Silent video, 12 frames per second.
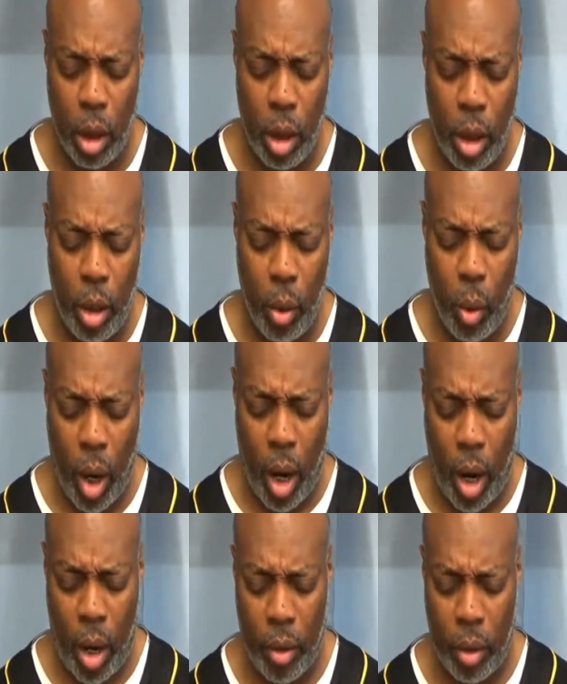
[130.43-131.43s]
you
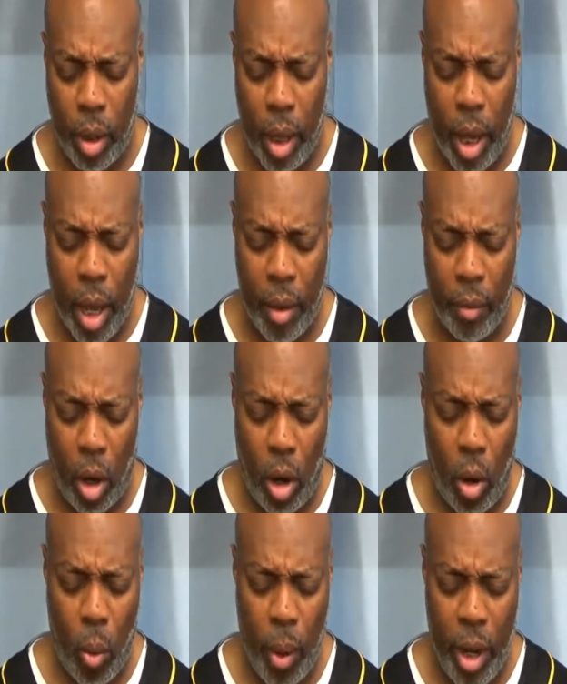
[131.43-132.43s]
have
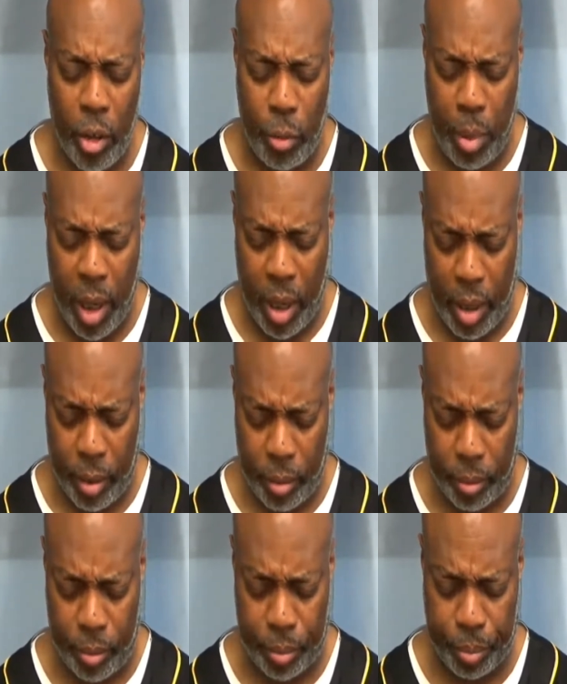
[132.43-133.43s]
always been
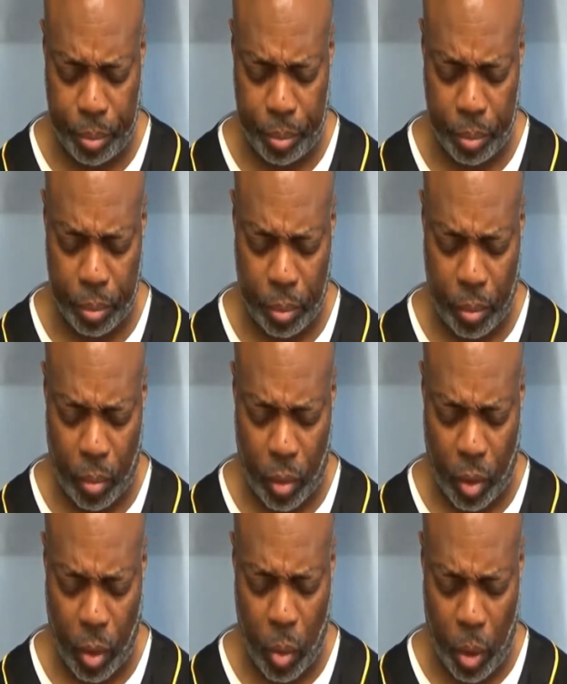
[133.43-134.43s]

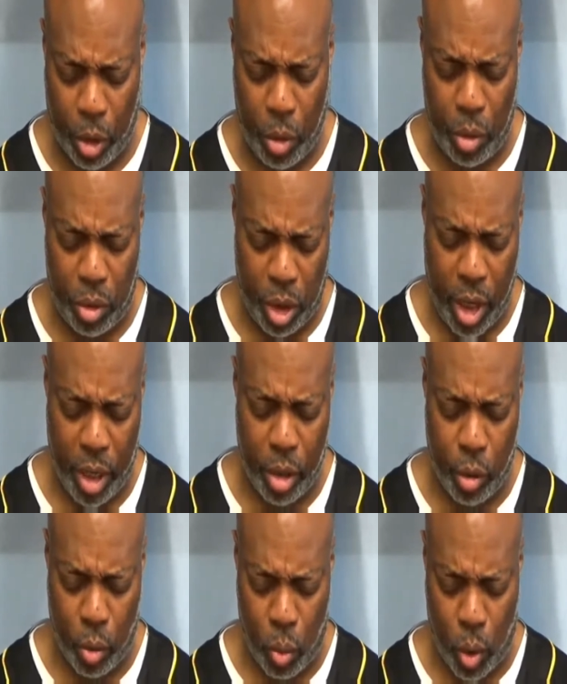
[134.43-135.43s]
what you said
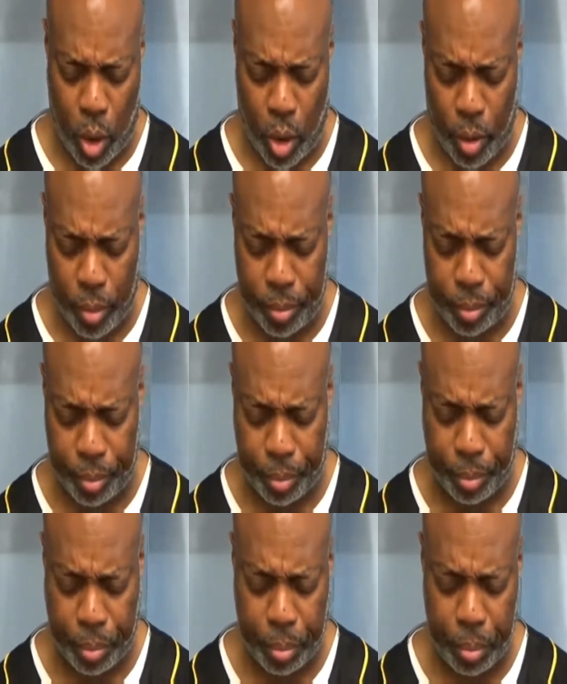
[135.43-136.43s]
you were.
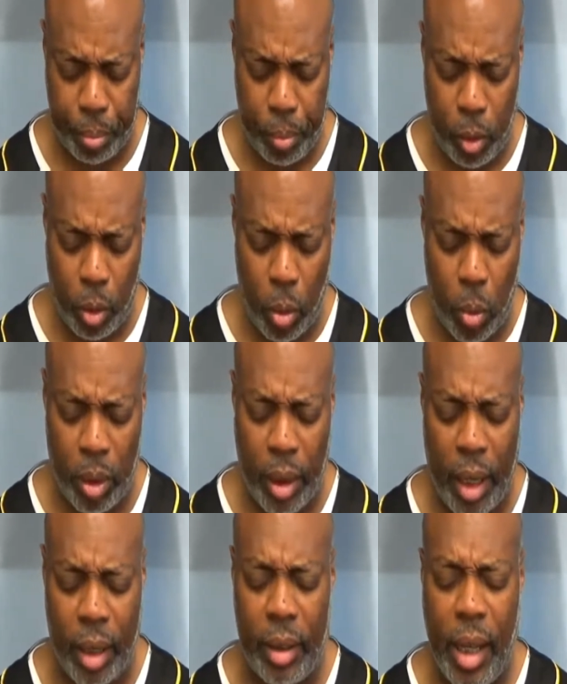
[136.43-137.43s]

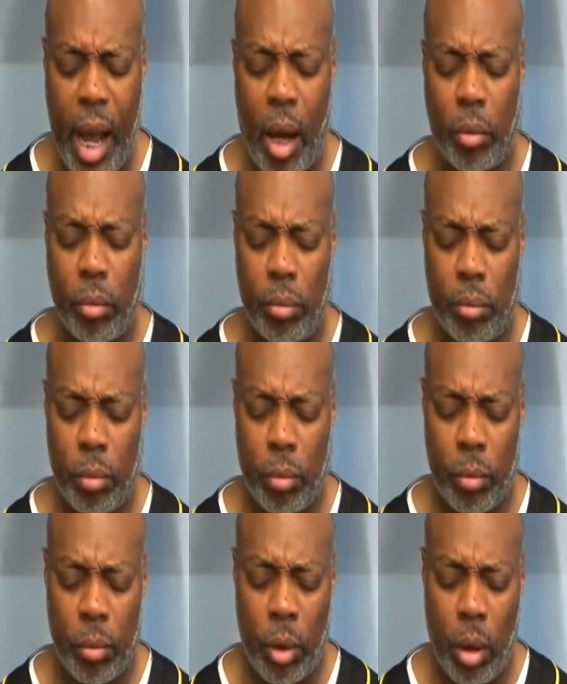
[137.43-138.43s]
Without a doubt,
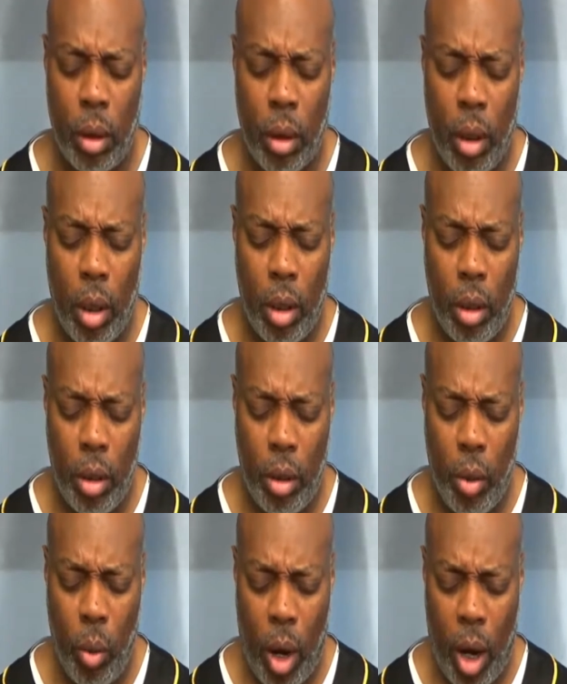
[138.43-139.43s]

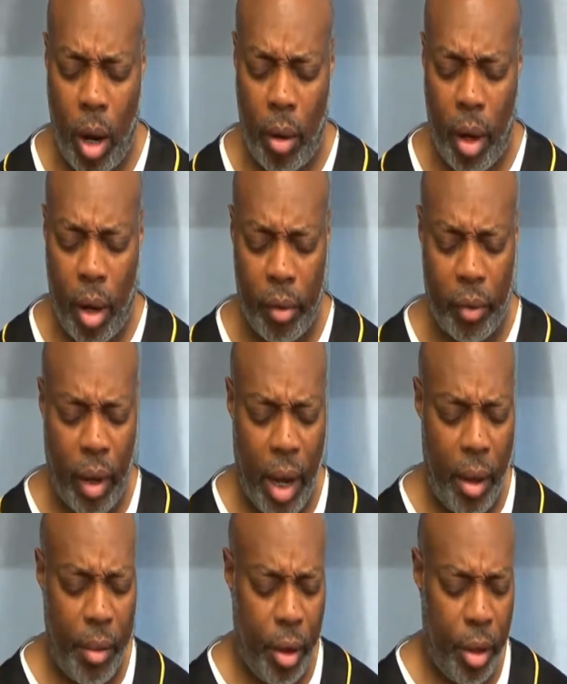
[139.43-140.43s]
you are our
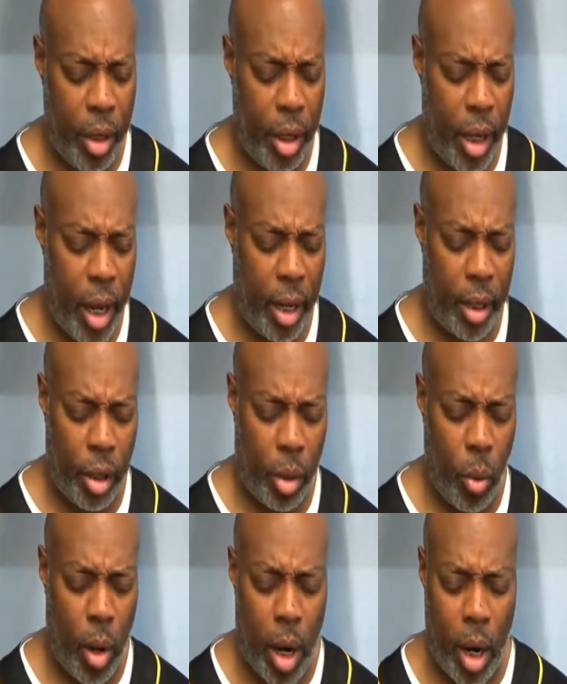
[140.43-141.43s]
Father, yet
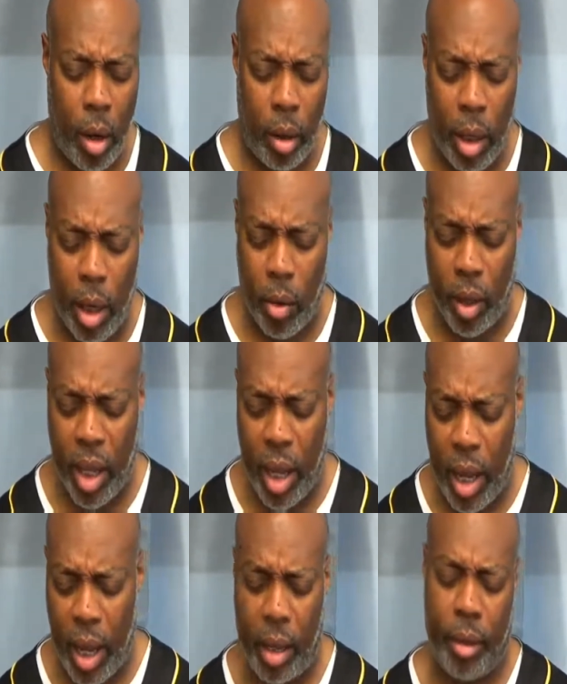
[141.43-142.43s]
you are our
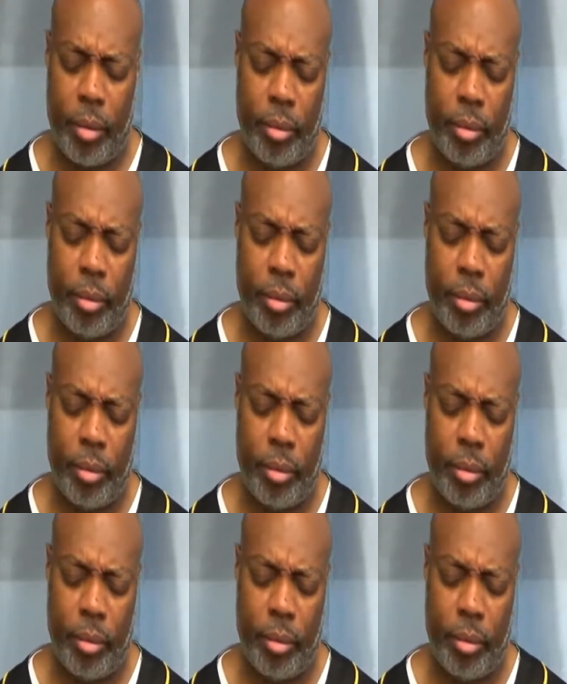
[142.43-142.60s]
King.